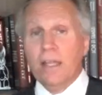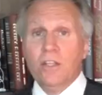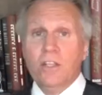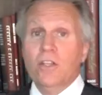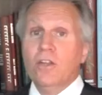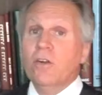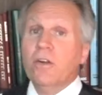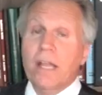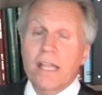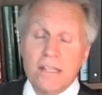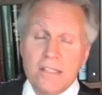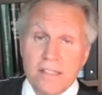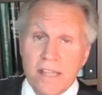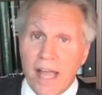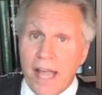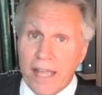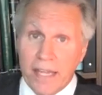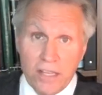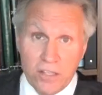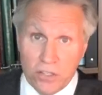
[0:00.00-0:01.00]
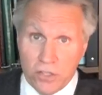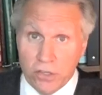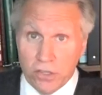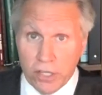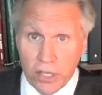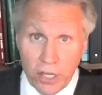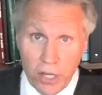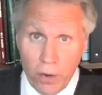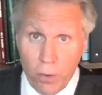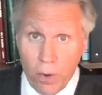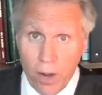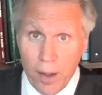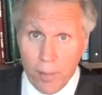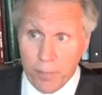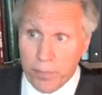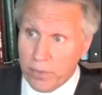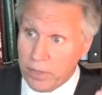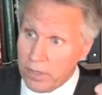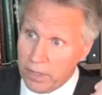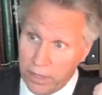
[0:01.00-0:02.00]
your anxiety is going to go
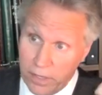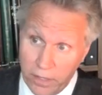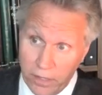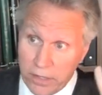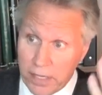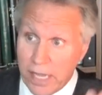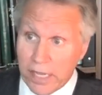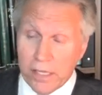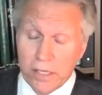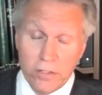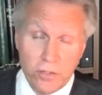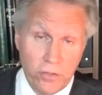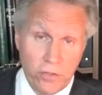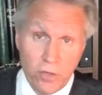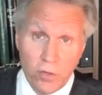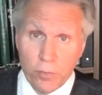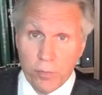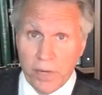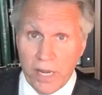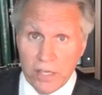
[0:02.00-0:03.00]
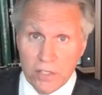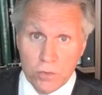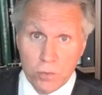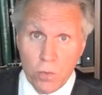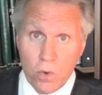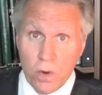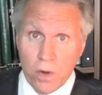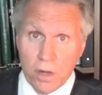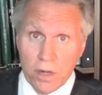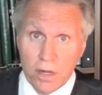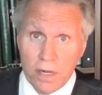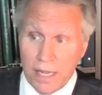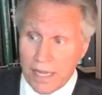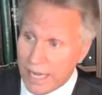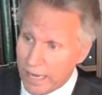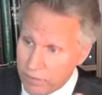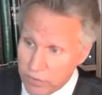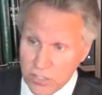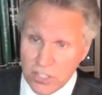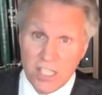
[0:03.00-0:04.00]
up. You're not going to do your best work. And
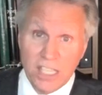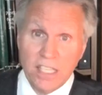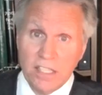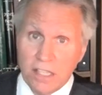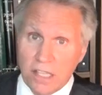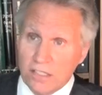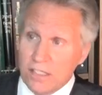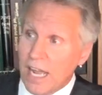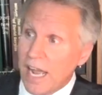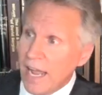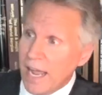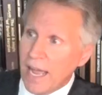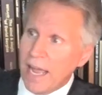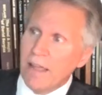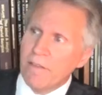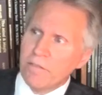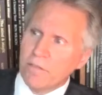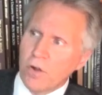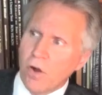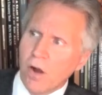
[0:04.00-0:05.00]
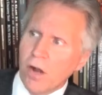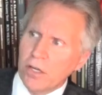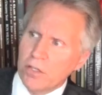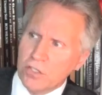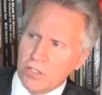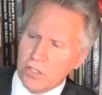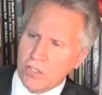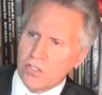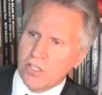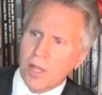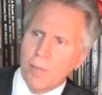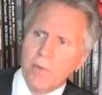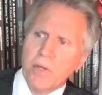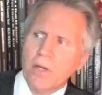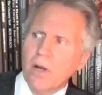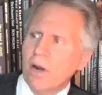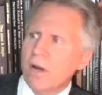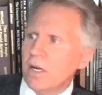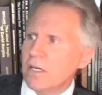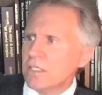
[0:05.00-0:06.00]
I've seen this. I've gone to
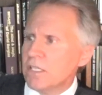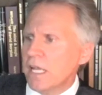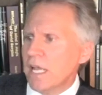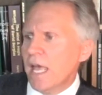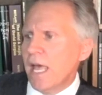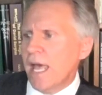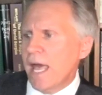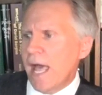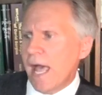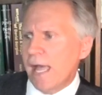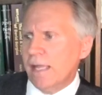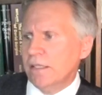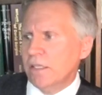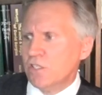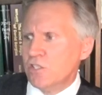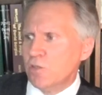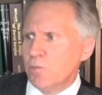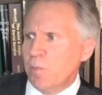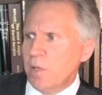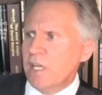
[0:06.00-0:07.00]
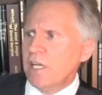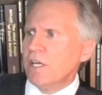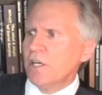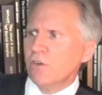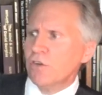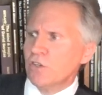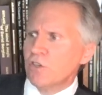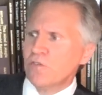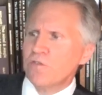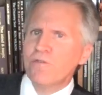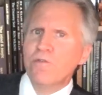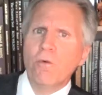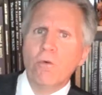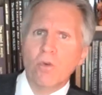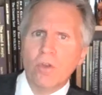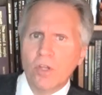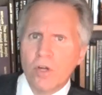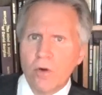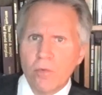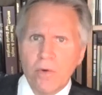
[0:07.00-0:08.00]
seminars and the speaker is
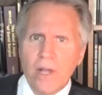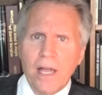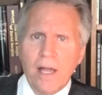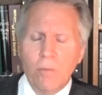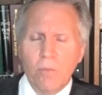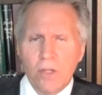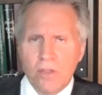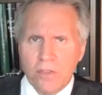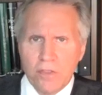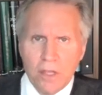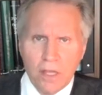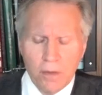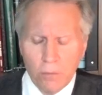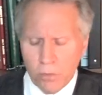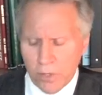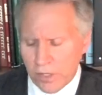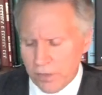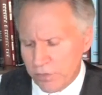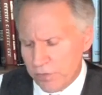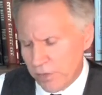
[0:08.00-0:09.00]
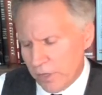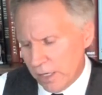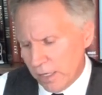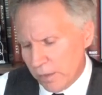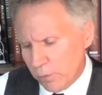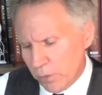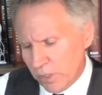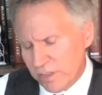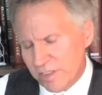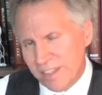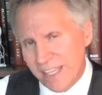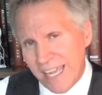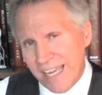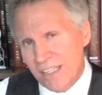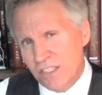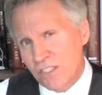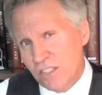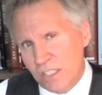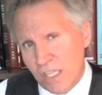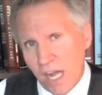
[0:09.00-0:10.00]
fooling around with
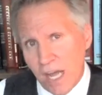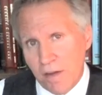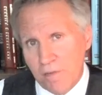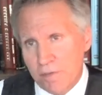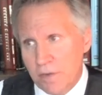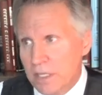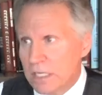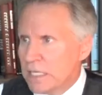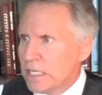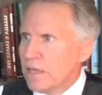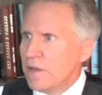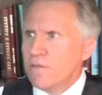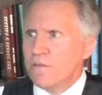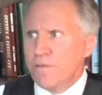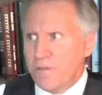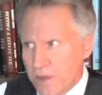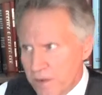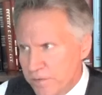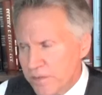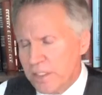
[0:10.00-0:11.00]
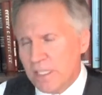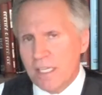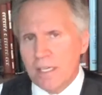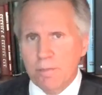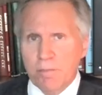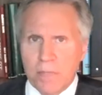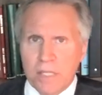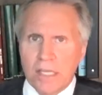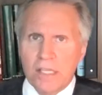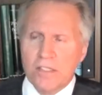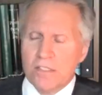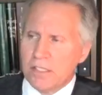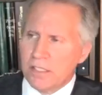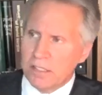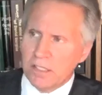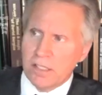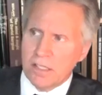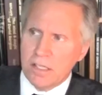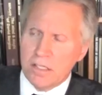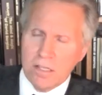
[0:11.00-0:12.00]
tech stuff 15 minutes
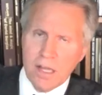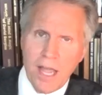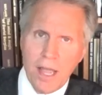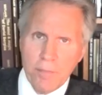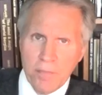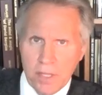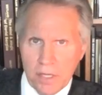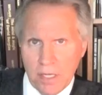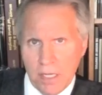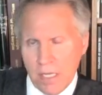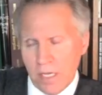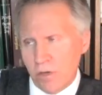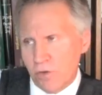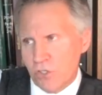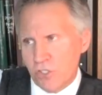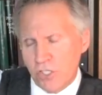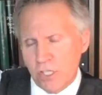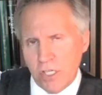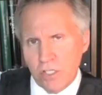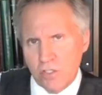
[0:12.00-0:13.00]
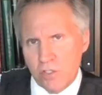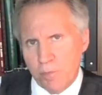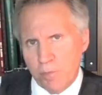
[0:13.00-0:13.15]
into the time that he or she is